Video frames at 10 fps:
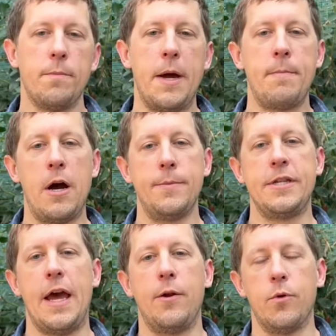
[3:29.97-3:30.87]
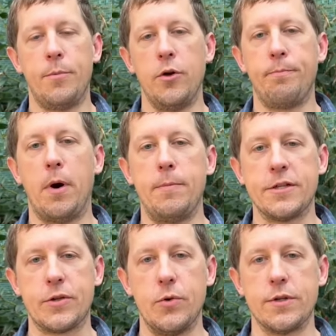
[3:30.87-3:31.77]
my mom and dad were both public
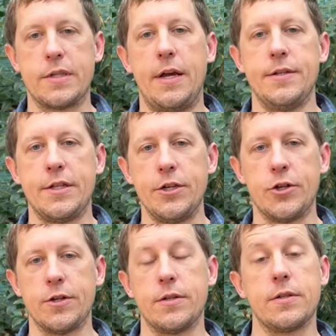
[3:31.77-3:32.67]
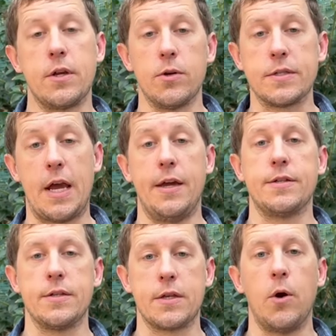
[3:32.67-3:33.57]
school science teachers, and so science
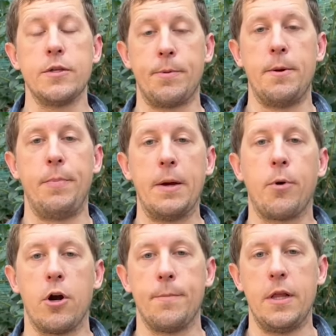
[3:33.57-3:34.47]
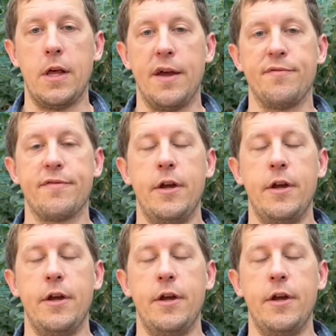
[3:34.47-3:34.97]
has always been a big part of my life.